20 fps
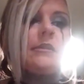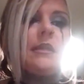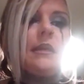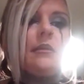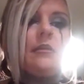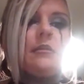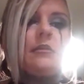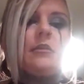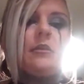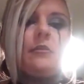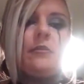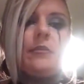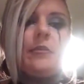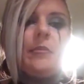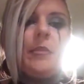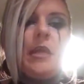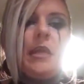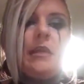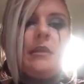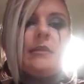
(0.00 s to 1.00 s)
Skeletal
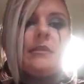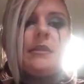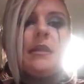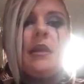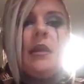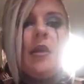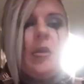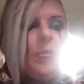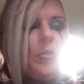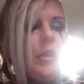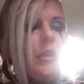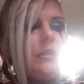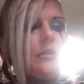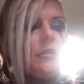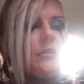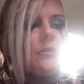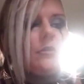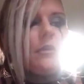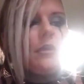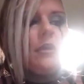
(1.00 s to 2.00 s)
Remains, Pig
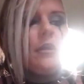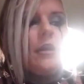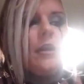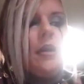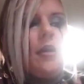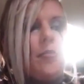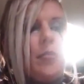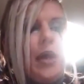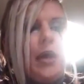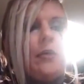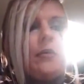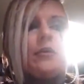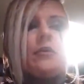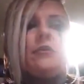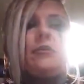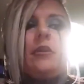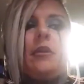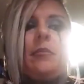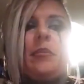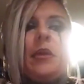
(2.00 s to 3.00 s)
Destroyer, Power
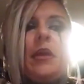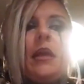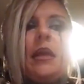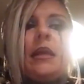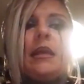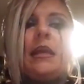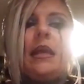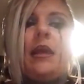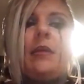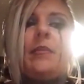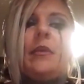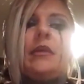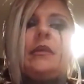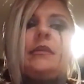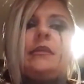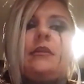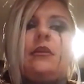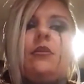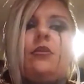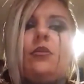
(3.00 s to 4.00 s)
Trip,
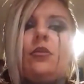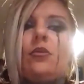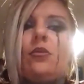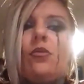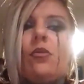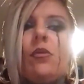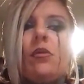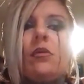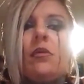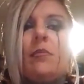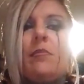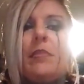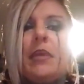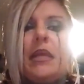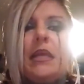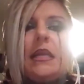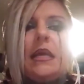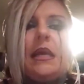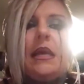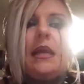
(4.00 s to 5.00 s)
Chemist, Ghoul,
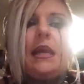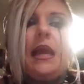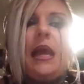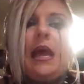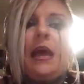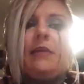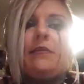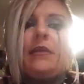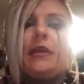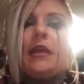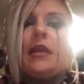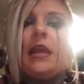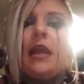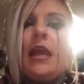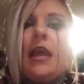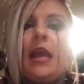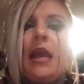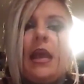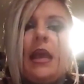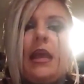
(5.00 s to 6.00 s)
Midnight, Havok,
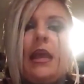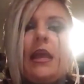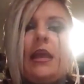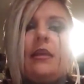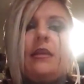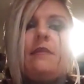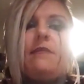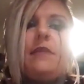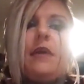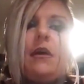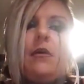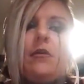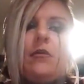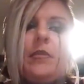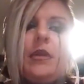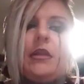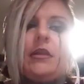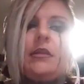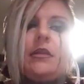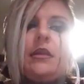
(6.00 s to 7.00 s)
and
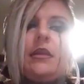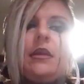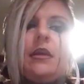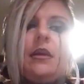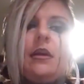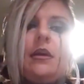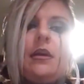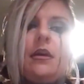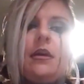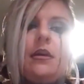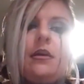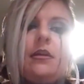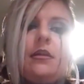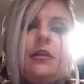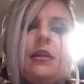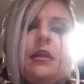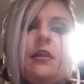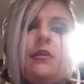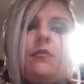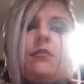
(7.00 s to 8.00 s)
Devourment. Uh,
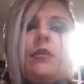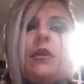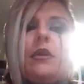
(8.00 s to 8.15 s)
and it